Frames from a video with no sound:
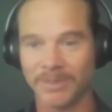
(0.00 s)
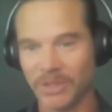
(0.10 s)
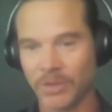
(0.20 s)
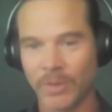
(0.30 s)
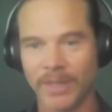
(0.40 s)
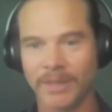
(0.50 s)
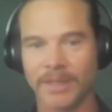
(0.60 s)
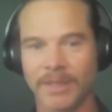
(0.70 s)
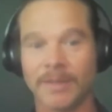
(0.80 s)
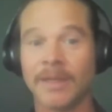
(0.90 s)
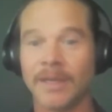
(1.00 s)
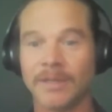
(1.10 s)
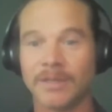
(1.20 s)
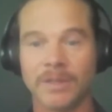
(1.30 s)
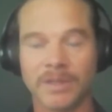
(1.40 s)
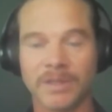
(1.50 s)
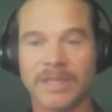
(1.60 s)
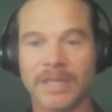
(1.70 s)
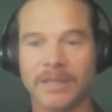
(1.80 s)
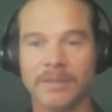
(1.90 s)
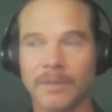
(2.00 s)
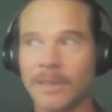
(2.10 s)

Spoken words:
to be trained in, and two, you're setting,